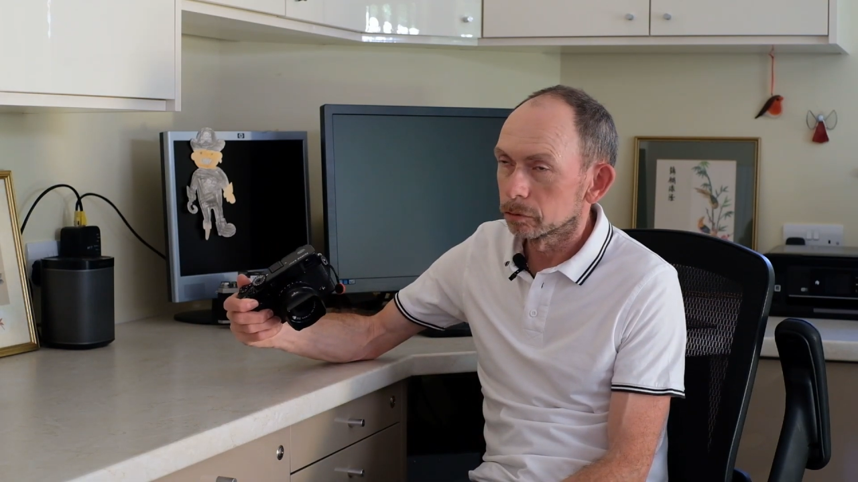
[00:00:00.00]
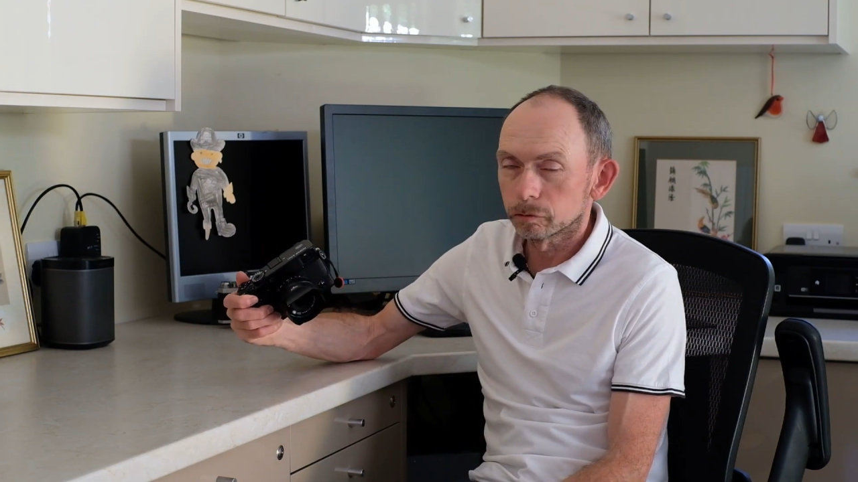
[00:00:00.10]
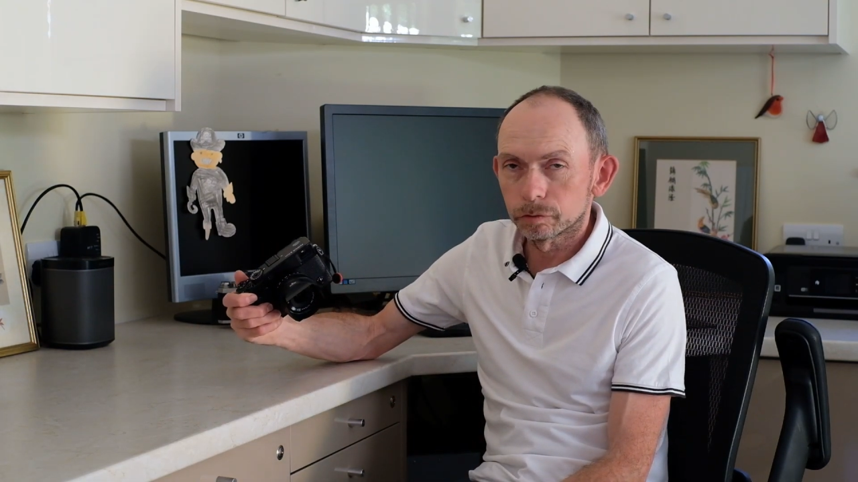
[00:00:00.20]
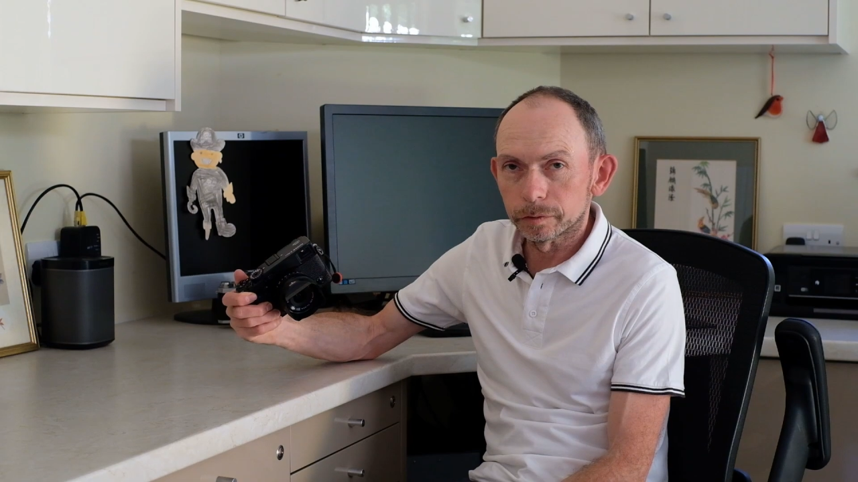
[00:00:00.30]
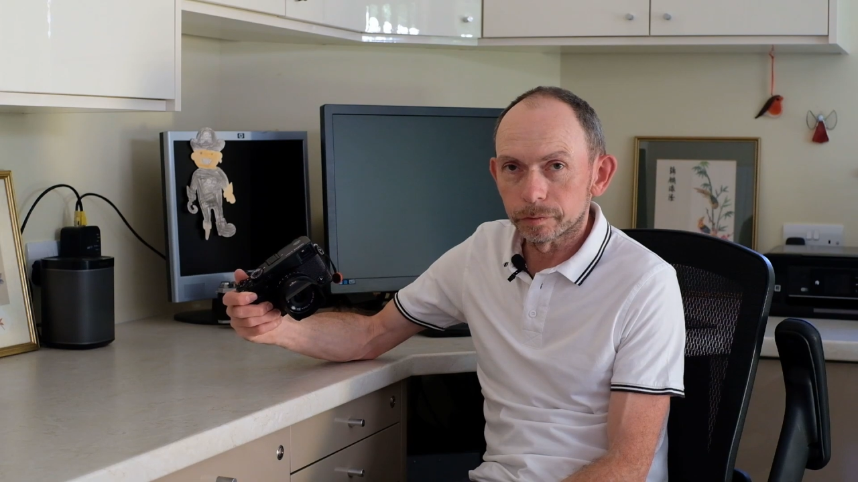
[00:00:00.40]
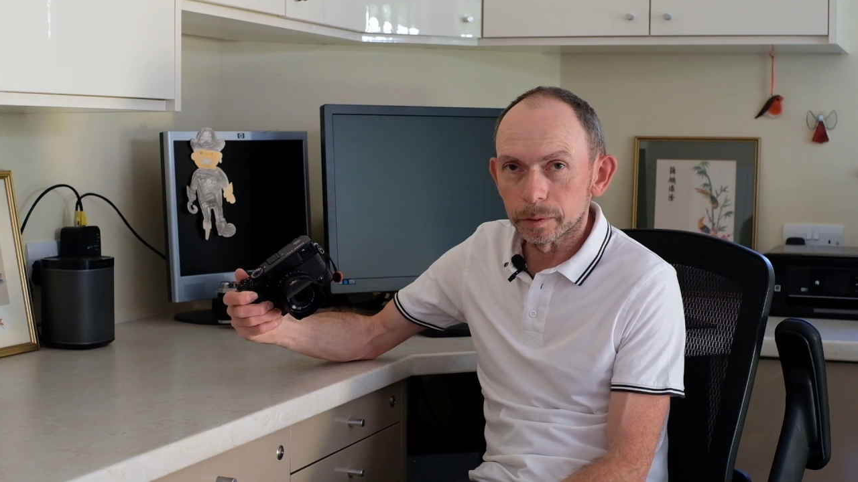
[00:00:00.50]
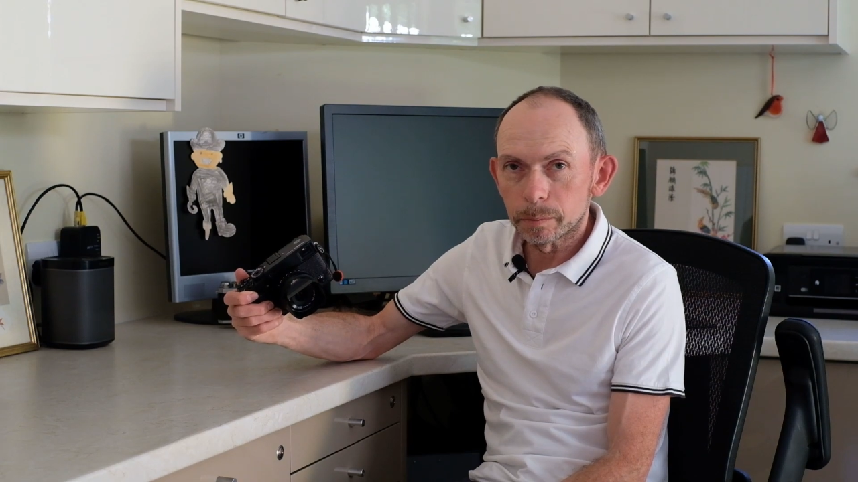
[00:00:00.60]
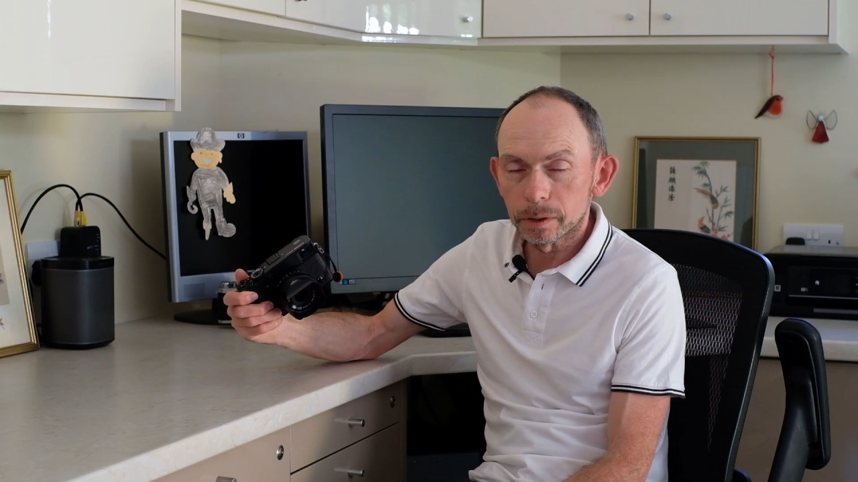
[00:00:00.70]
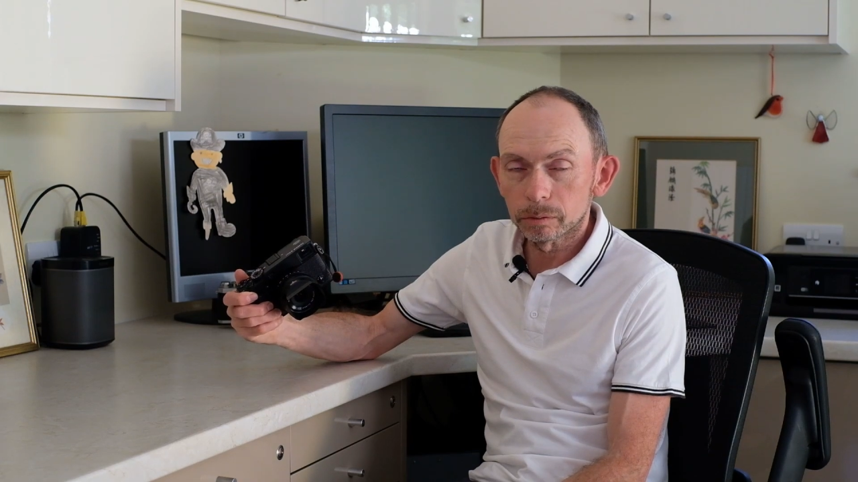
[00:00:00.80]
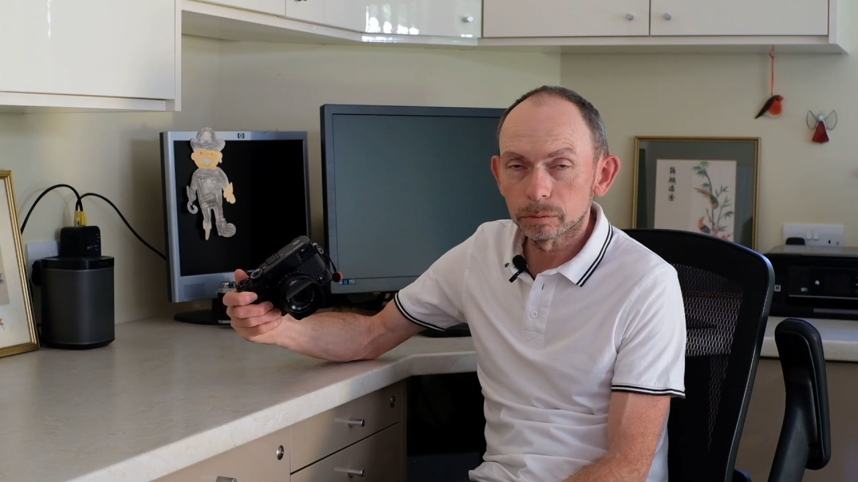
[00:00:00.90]

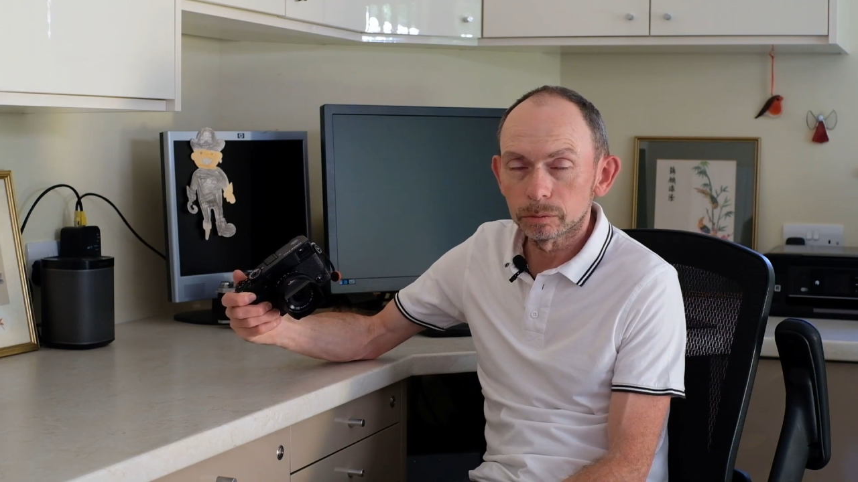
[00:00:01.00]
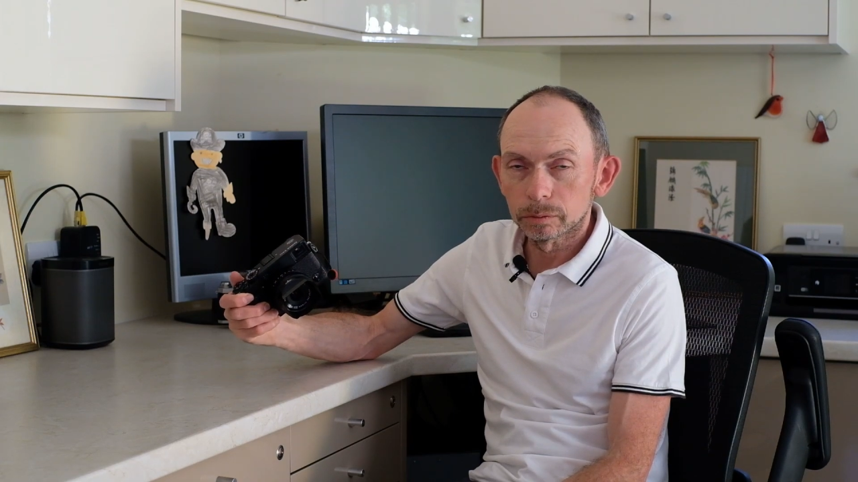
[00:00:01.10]
50mm